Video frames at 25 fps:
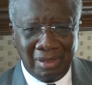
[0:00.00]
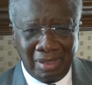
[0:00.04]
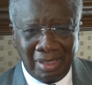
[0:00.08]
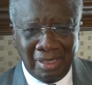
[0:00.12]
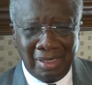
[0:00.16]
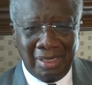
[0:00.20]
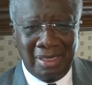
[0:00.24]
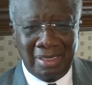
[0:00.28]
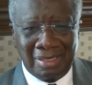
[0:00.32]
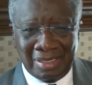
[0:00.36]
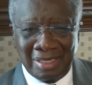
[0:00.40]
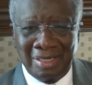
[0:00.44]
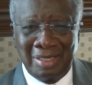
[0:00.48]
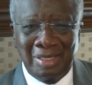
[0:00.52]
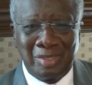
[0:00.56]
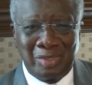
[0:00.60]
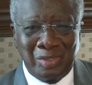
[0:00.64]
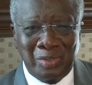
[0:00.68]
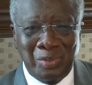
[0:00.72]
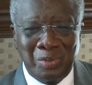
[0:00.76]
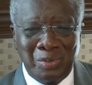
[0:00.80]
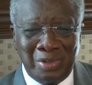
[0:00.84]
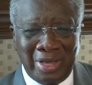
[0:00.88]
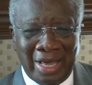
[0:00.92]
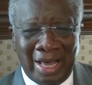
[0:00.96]
it's an
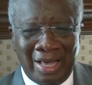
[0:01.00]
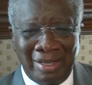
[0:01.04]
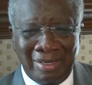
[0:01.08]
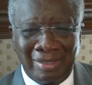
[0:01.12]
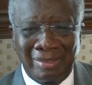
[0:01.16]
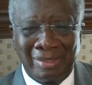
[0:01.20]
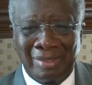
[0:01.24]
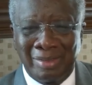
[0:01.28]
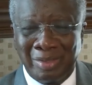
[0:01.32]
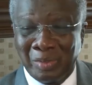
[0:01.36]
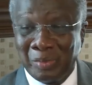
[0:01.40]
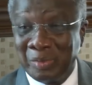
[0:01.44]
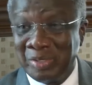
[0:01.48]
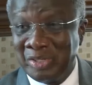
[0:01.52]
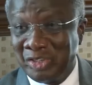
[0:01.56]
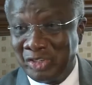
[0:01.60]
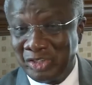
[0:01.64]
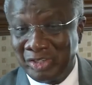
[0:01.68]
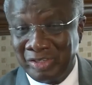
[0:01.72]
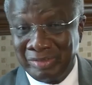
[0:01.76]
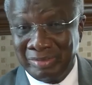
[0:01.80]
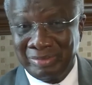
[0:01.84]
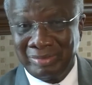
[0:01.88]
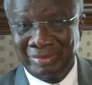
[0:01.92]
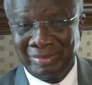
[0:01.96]
issue that the
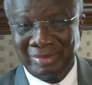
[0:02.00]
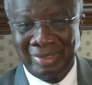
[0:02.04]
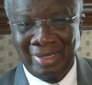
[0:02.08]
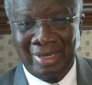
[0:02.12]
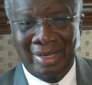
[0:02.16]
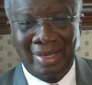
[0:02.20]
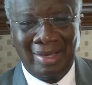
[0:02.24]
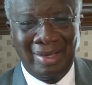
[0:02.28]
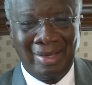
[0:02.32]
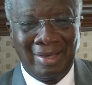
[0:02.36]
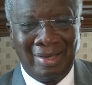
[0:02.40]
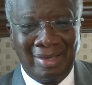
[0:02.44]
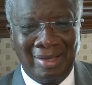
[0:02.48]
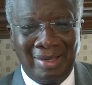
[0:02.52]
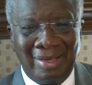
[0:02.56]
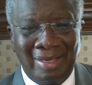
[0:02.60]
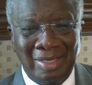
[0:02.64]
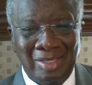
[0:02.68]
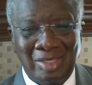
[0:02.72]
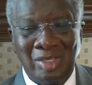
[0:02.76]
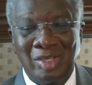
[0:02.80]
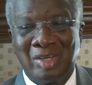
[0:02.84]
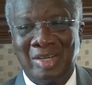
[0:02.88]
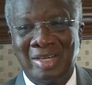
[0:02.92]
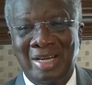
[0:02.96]
region
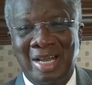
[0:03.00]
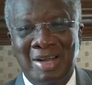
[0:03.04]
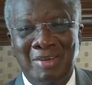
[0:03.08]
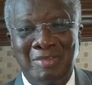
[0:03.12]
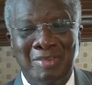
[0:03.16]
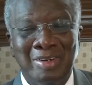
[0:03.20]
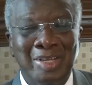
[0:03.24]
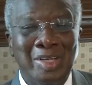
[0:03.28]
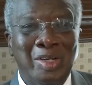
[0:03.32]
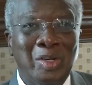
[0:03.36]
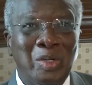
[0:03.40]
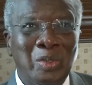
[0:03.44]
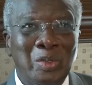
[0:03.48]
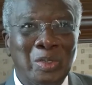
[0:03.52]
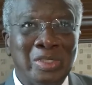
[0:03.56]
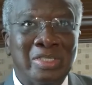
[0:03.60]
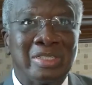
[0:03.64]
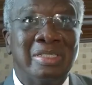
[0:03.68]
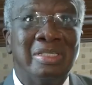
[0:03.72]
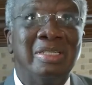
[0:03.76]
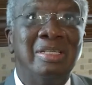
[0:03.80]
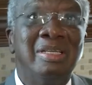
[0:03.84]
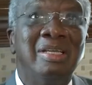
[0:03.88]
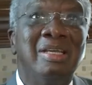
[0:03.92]
is looking at very closely.